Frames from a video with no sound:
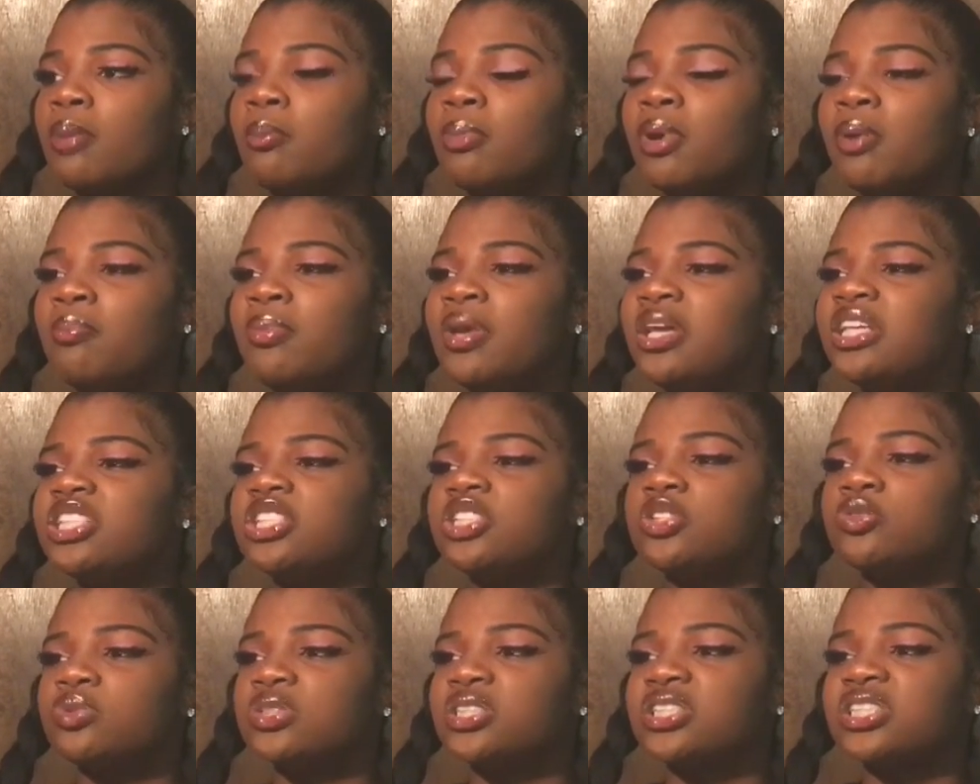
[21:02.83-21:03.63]
But
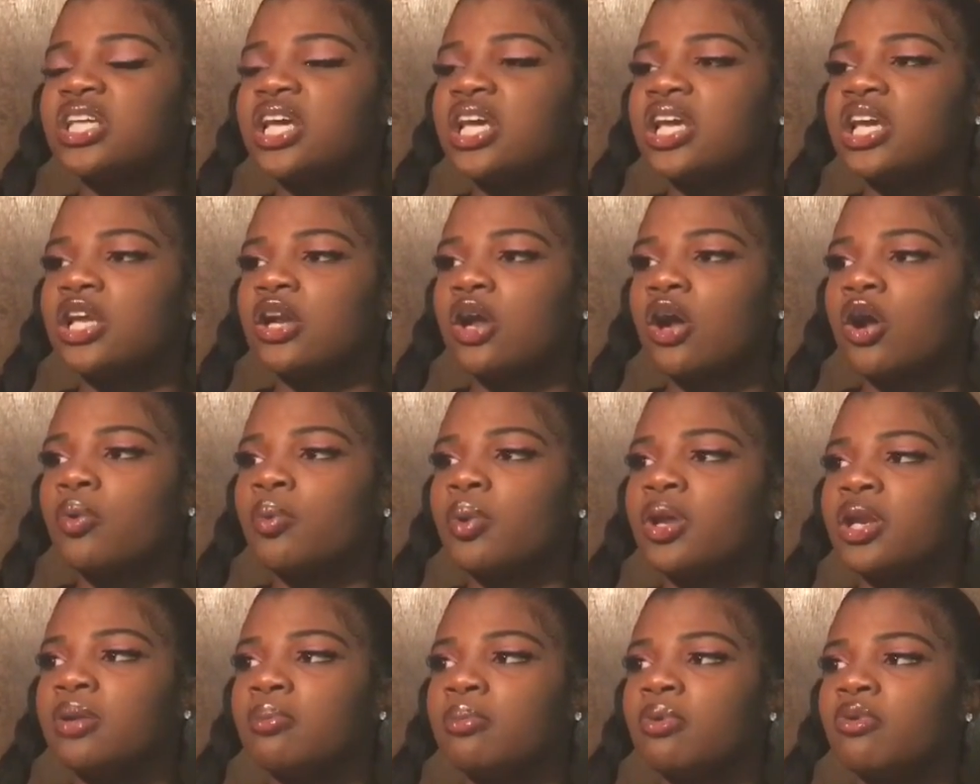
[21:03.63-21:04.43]
bitches was saying it
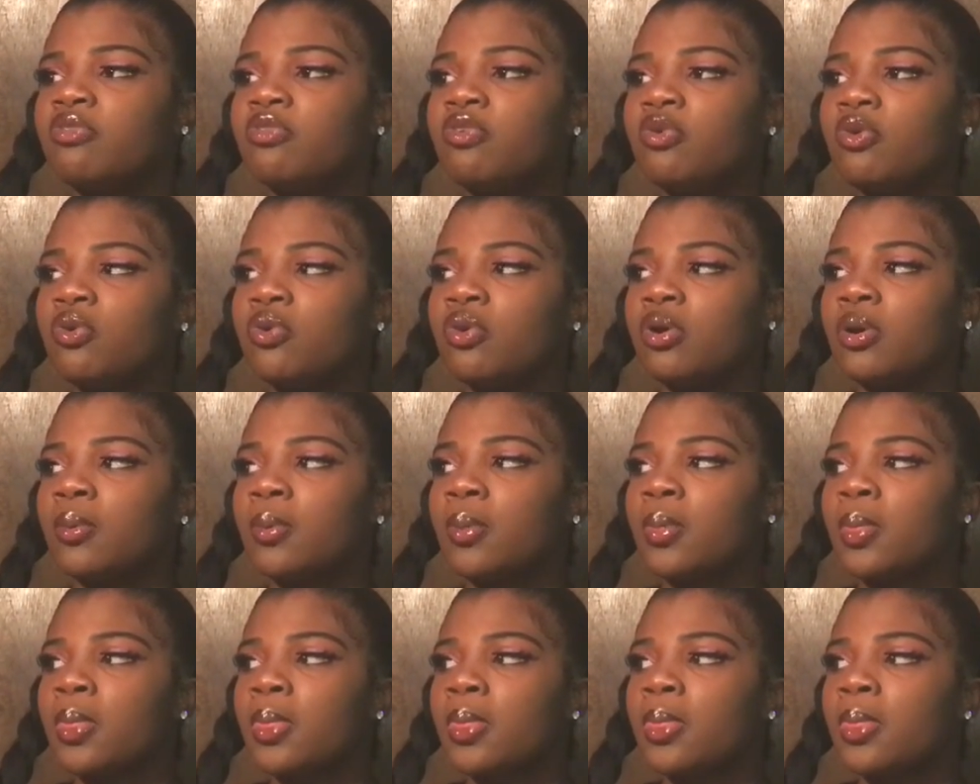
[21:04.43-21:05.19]
already before.